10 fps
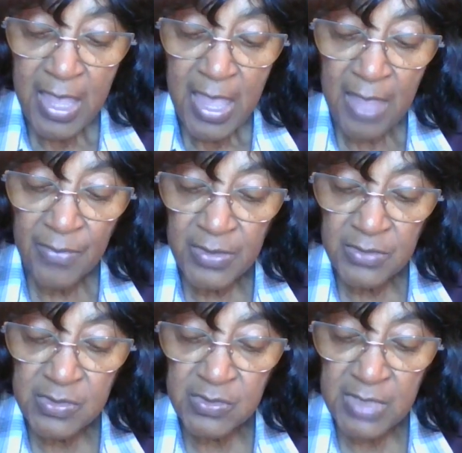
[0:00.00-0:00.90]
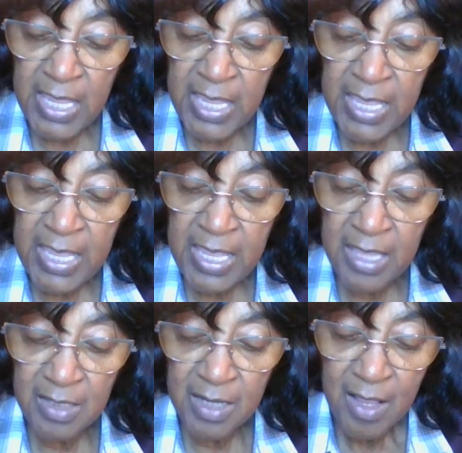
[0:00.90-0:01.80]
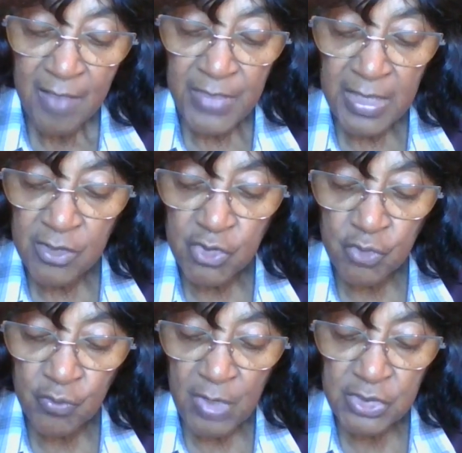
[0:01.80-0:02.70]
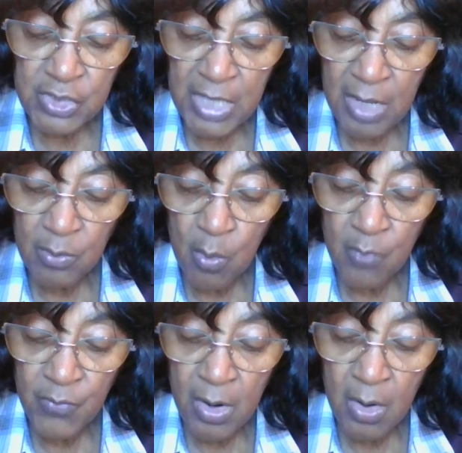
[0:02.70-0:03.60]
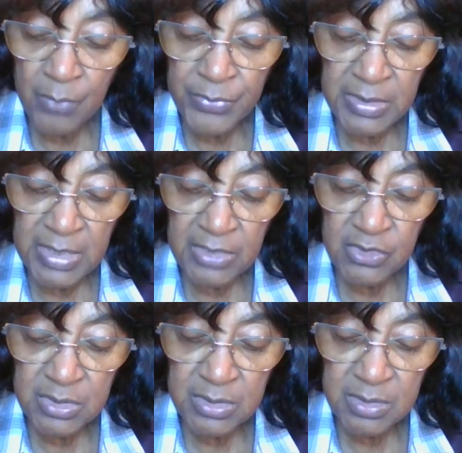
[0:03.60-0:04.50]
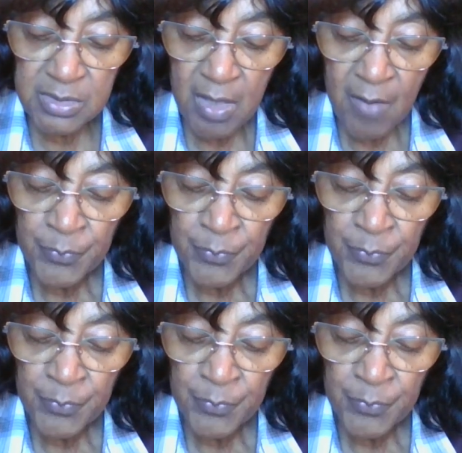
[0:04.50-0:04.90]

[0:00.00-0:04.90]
And this is the hand that is stretched out over all the nations.